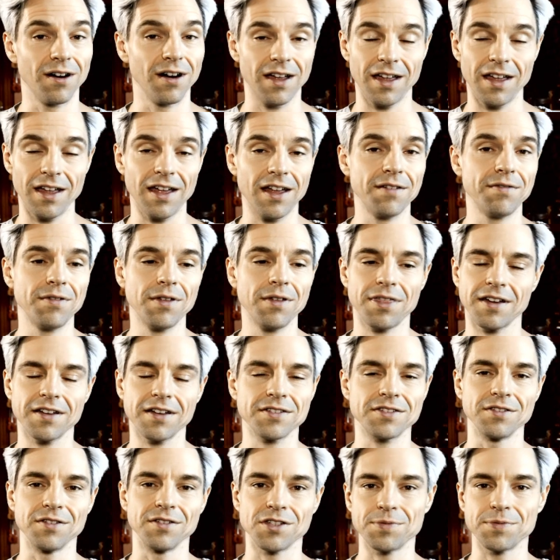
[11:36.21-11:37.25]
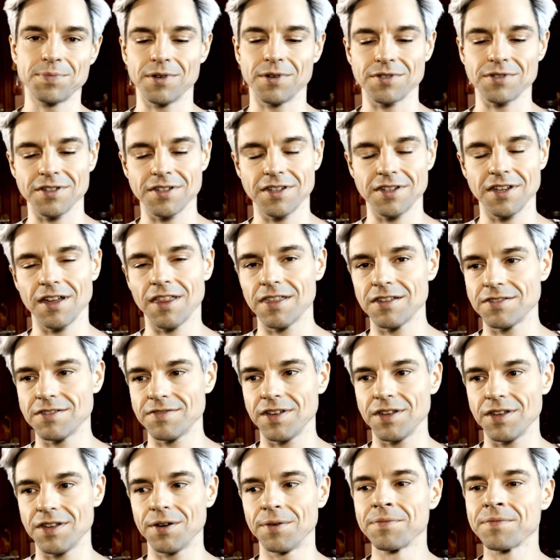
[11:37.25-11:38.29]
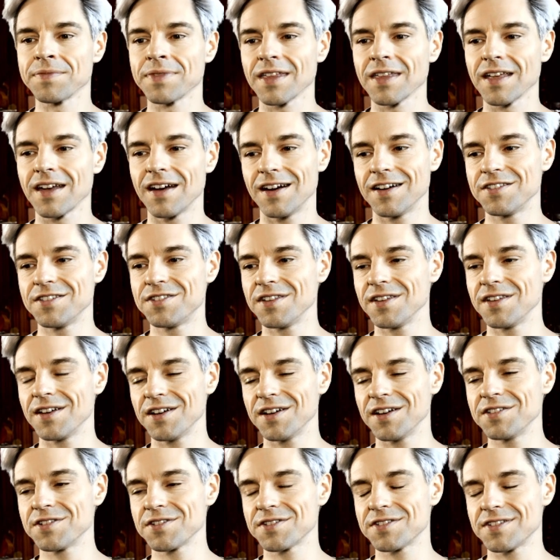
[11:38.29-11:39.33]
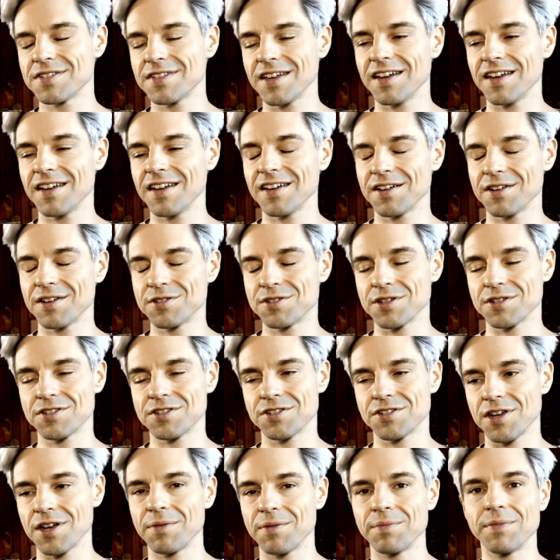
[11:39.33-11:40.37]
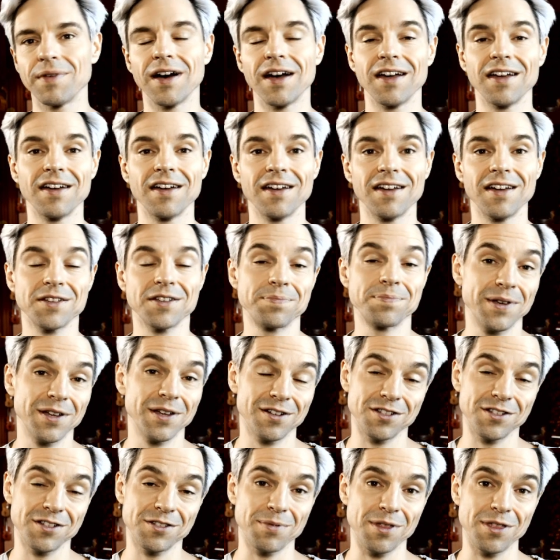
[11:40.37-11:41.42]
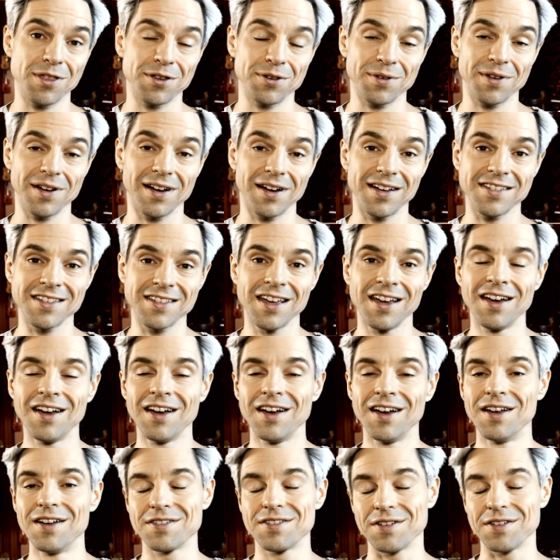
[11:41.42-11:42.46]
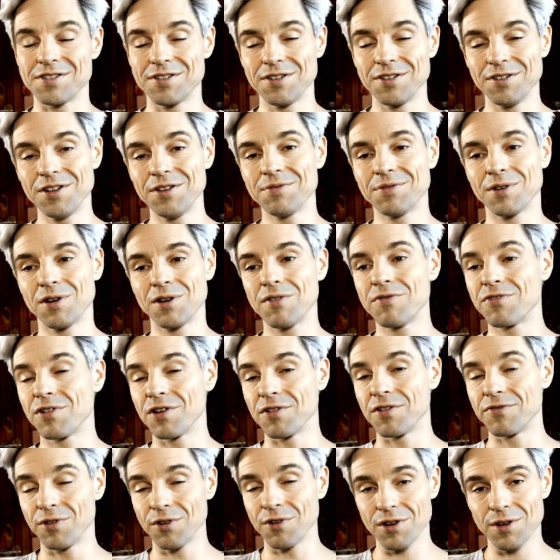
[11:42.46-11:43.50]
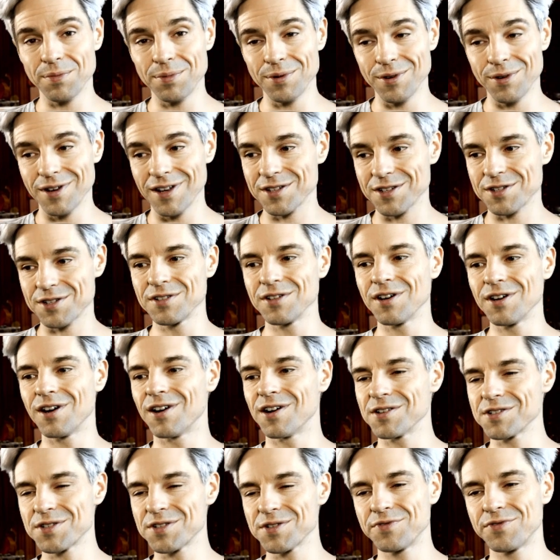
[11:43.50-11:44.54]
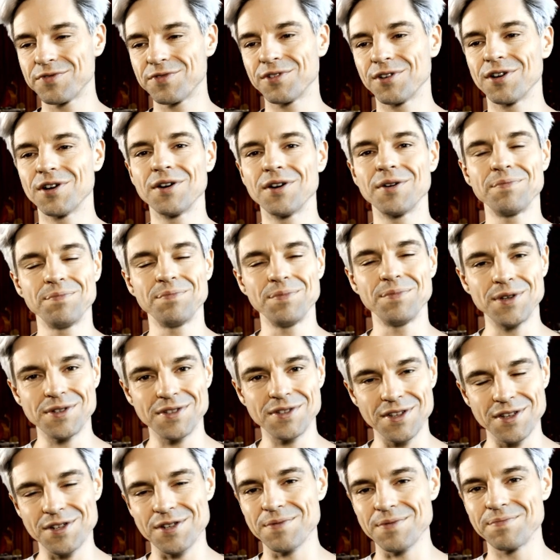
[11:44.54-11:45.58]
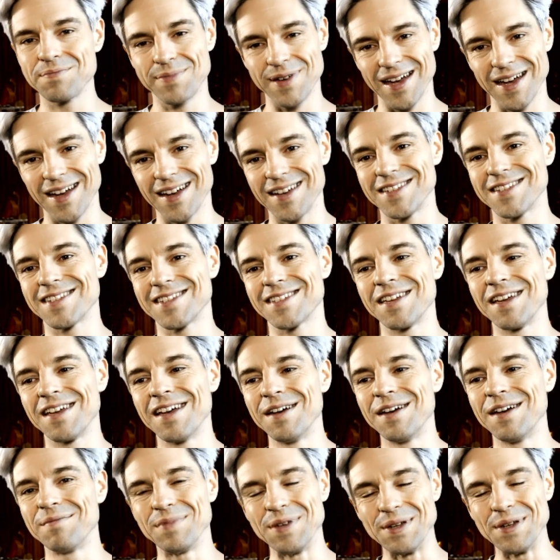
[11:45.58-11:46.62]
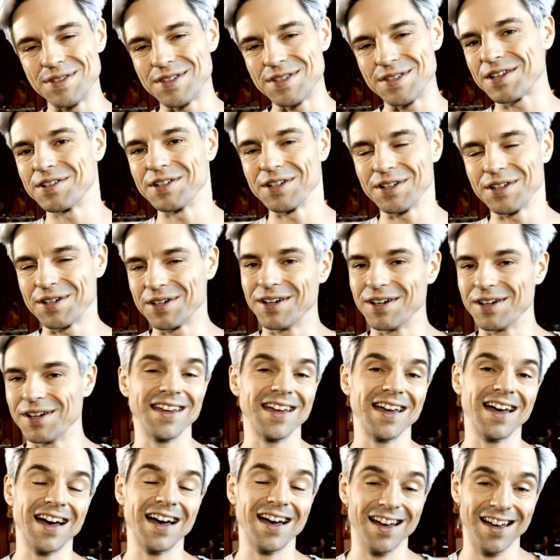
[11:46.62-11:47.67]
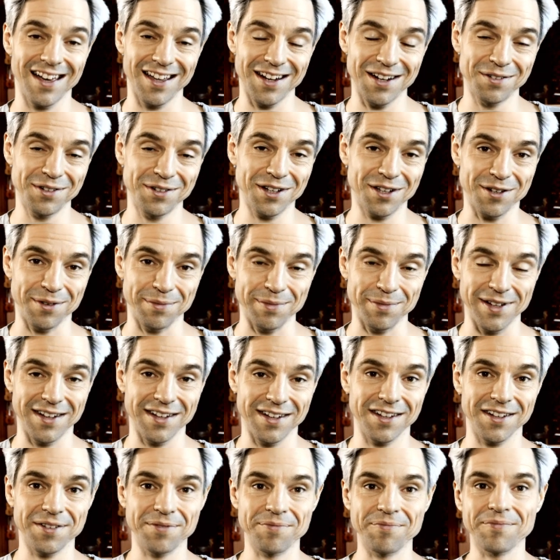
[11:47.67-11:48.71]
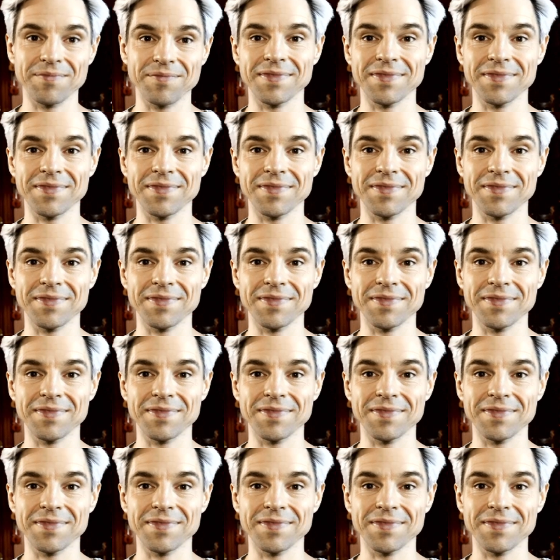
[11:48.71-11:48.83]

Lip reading: Everything is not sponsored here in this video. I just share my experience with you guys. So Studio One for vocal production, also for musician-based music recording, highly recommended.